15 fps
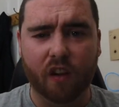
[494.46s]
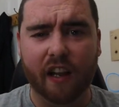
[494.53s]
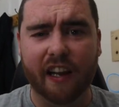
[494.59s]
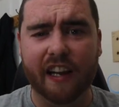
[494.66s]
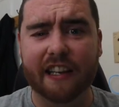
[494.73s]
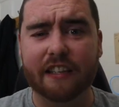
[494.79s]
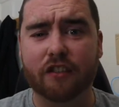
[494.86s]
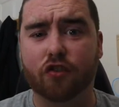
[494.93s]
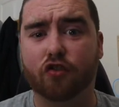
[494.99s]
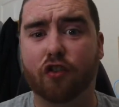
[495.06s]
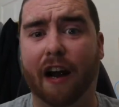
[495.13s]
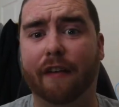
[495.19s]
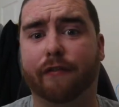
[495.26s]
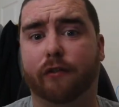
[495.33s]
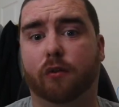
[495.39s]
is
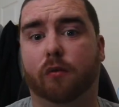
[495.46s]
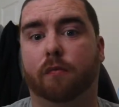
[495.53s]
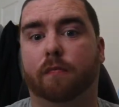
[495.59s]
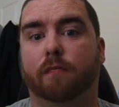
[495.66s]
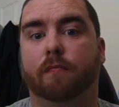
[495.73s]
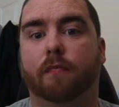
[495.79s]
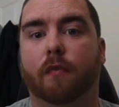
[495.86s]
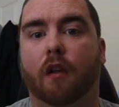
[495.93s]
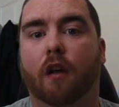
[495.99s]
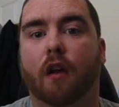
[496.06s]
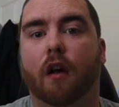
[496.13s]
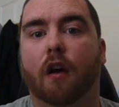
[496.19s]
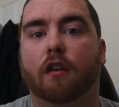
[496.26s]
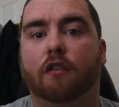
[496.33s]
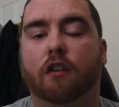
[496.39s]
travel.
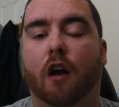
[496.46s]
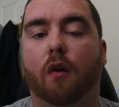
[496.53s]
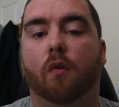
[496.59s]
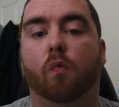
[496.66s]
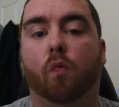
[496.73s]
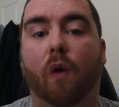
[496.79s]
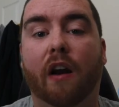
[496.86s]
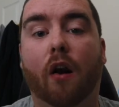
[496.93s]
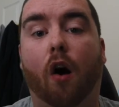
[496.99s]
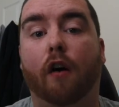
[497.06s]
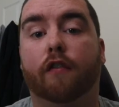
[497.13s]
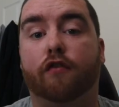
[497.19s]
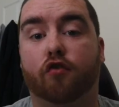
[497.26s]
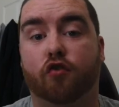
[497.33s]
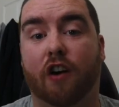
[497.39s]
So when
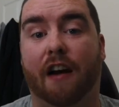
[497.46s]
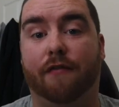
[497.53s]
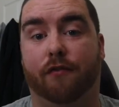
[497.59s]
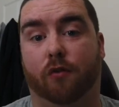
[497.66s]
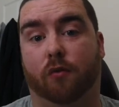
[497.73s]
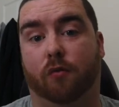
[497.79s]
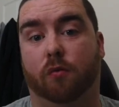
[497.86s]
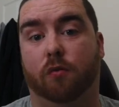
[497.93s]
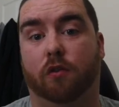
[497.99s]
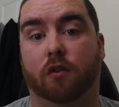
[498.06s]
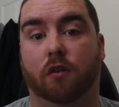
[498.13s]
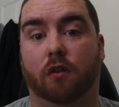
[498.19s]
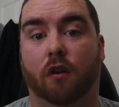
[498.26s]
I've travelled,